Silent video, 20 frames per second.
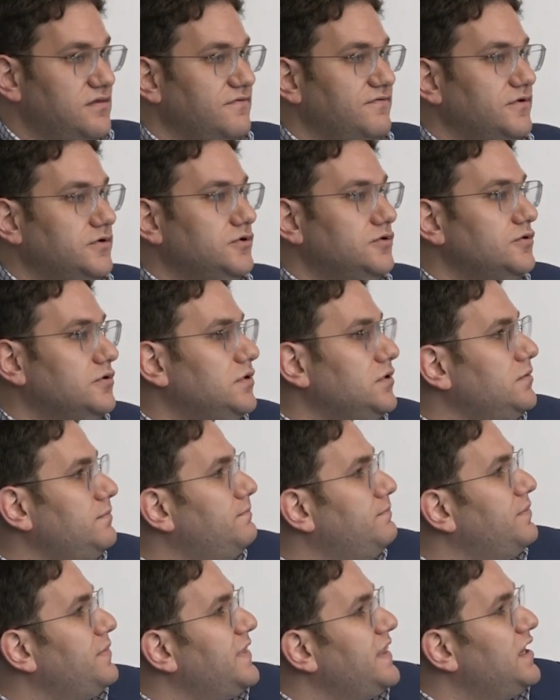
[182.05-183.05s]
of accrual.
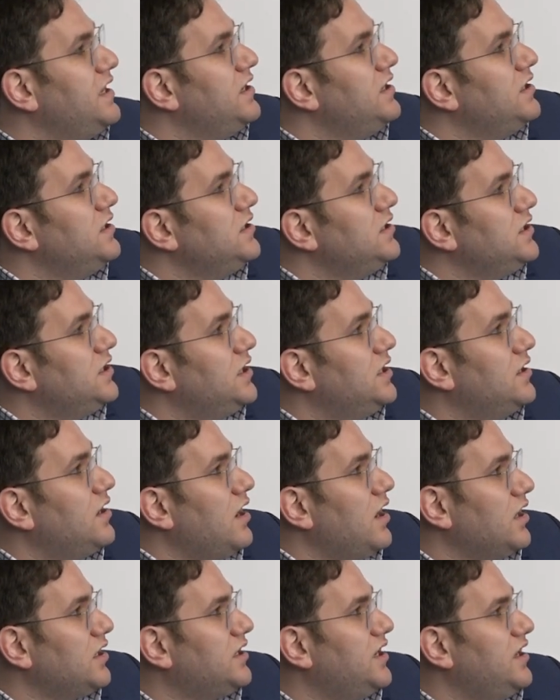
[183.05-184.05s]
In
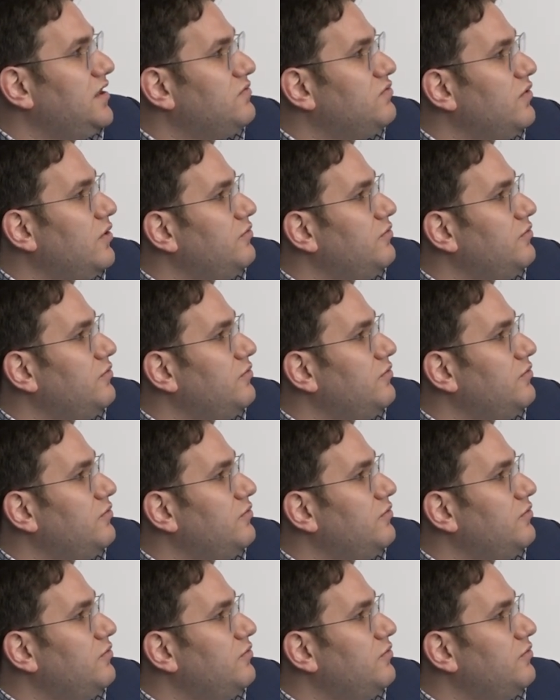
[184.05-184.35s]
our case,